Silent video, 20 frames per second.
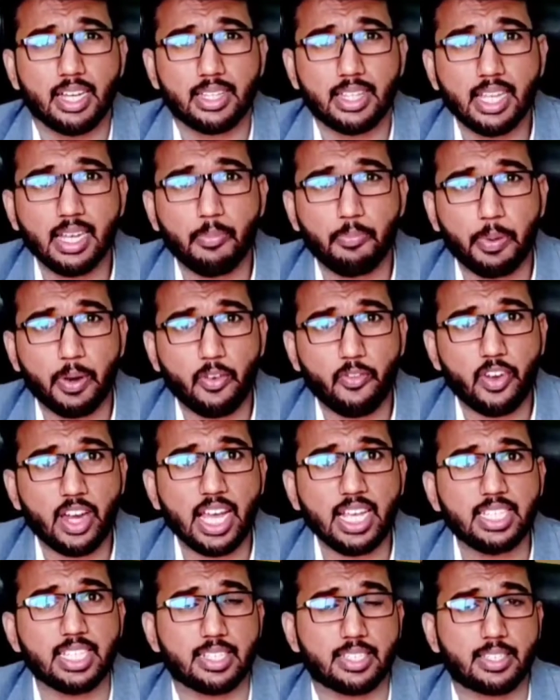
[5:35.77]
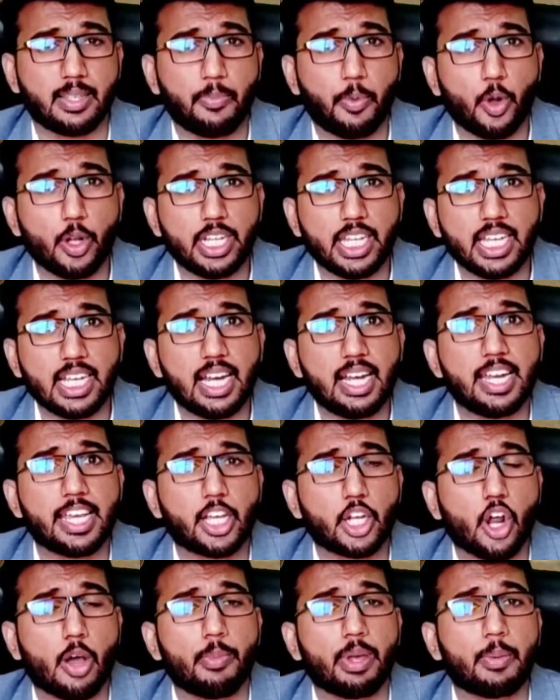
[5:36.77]
the privileges, the political and
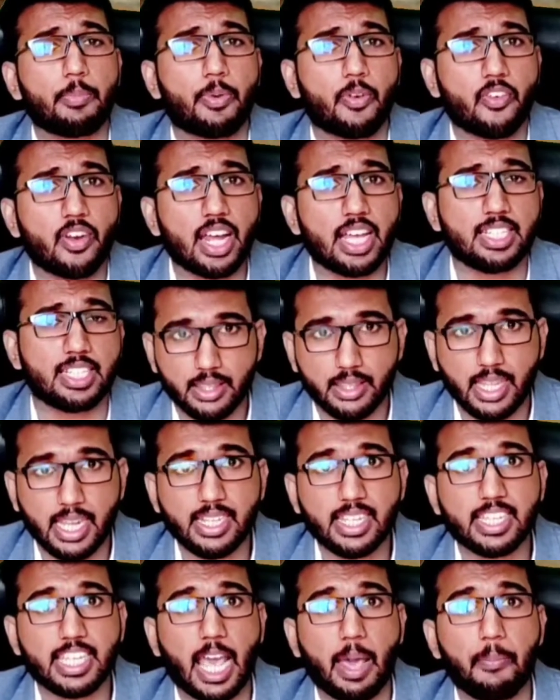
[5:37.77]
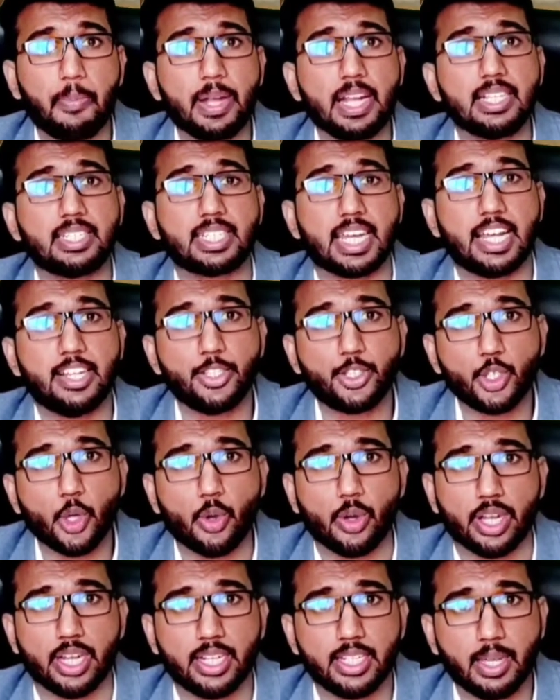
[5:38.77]
economic privileges that the capitalists
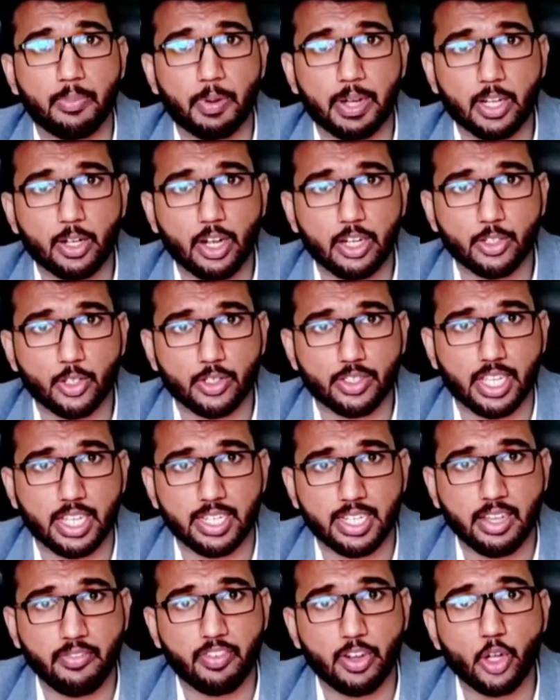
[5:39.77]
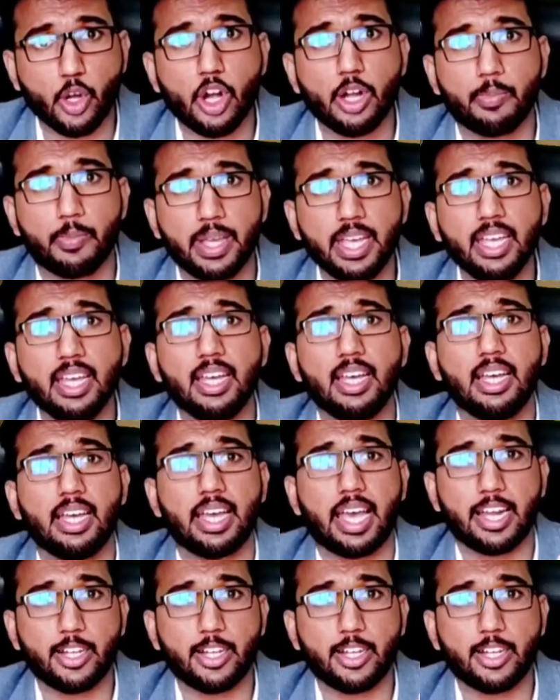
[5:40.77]
enjoy in the particular society will not be